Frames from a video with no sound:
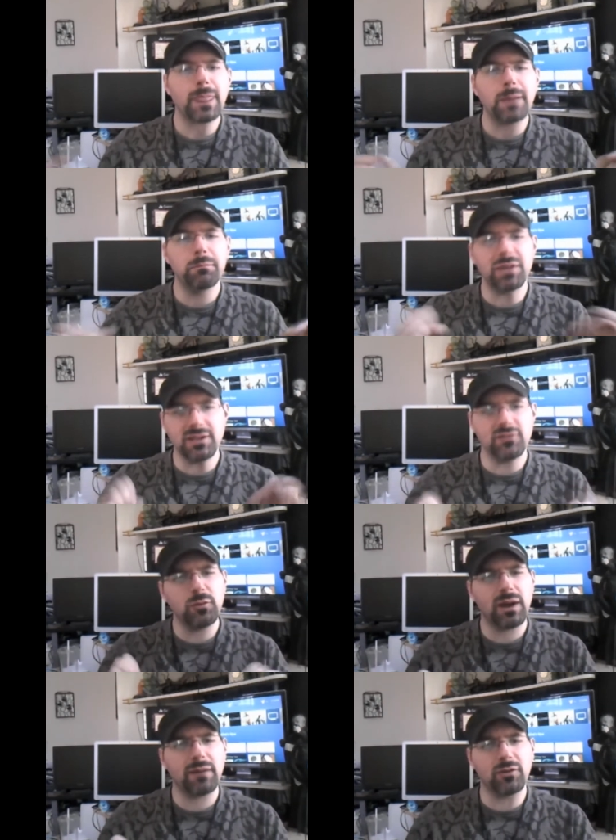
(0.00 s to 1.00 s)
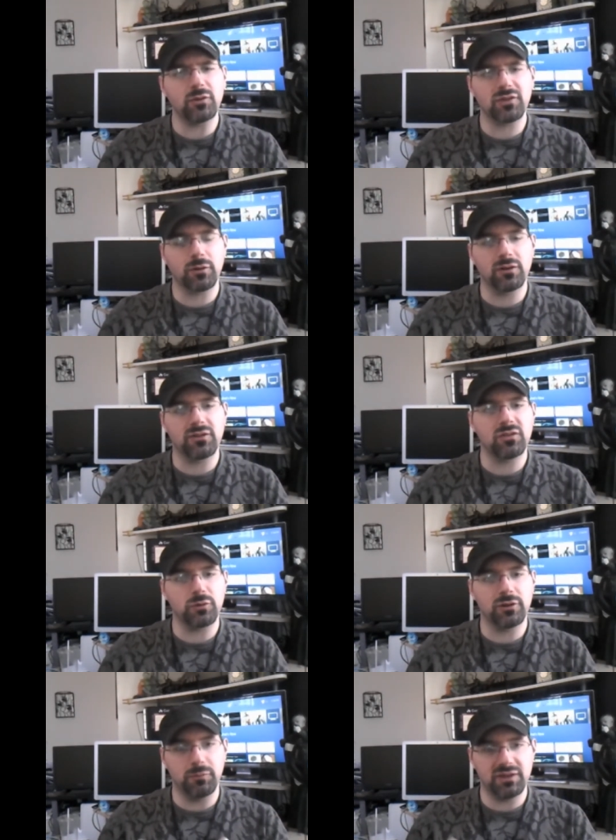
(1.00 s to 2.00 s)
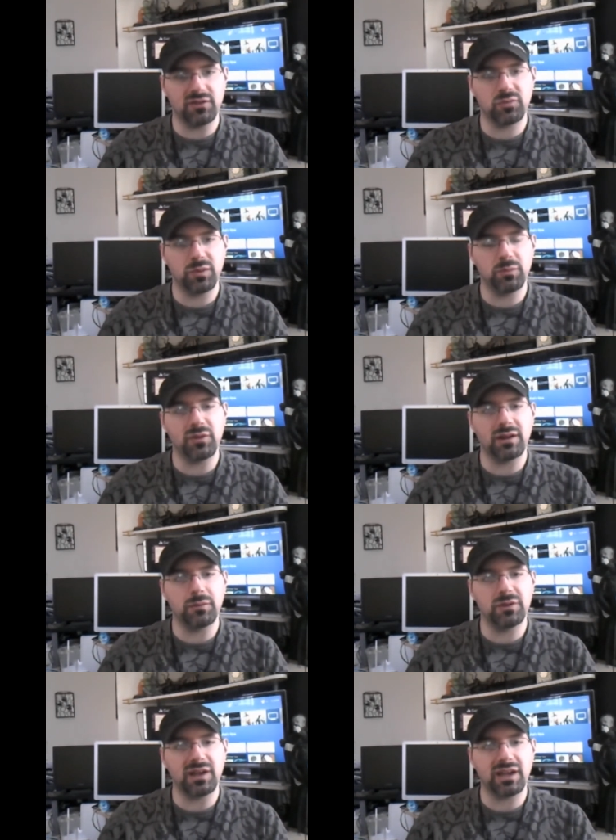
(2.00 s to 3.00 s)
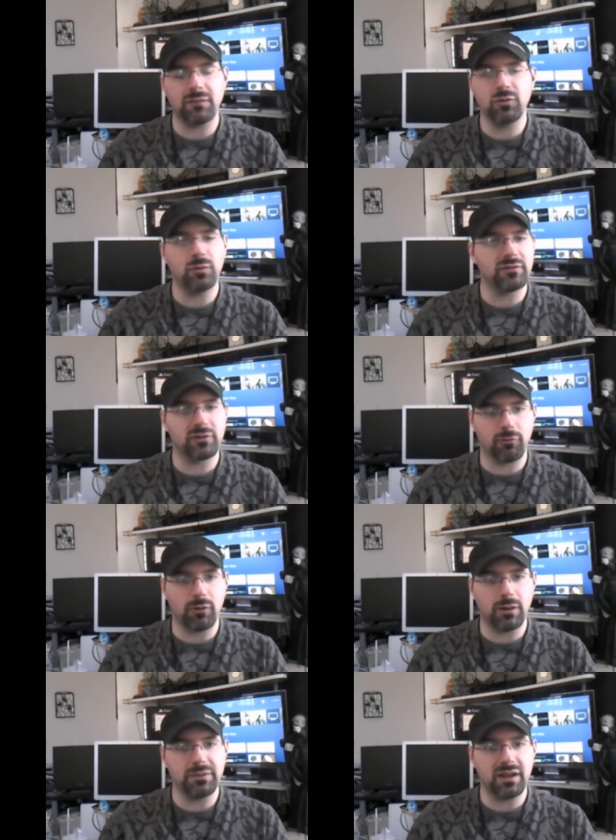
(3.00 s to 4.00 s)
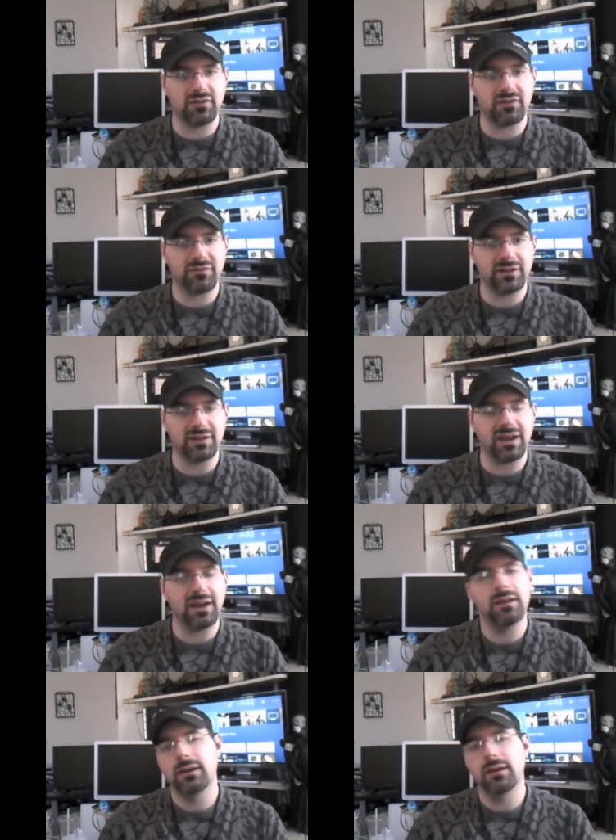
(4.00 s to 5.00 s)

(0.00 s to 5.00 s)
But you do have those occurrences where you meet those people that would be like, haven't you ever grown up yet and stuff like that.